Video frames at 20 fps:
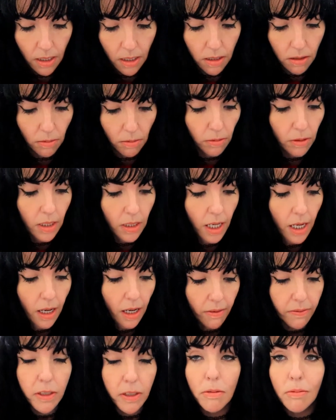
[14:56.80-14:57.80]
So I'm going to
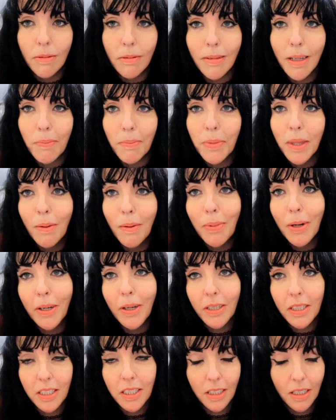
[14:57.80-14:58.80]
have to rip the
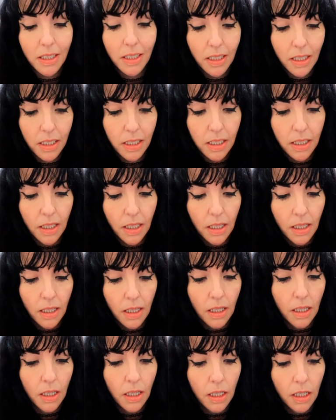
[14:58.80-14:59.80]
box because it
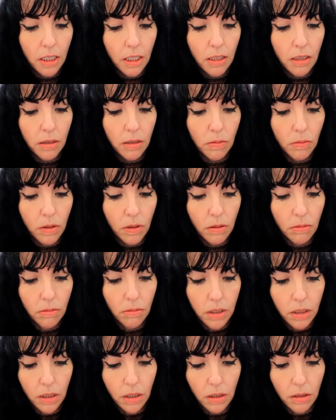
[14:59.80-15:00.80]
just
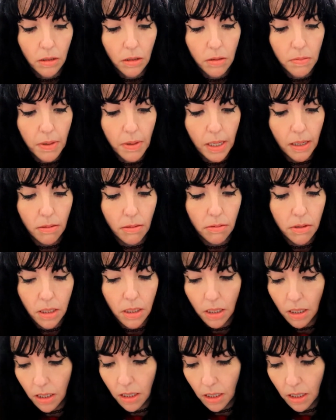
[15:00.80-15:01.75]
won't come out.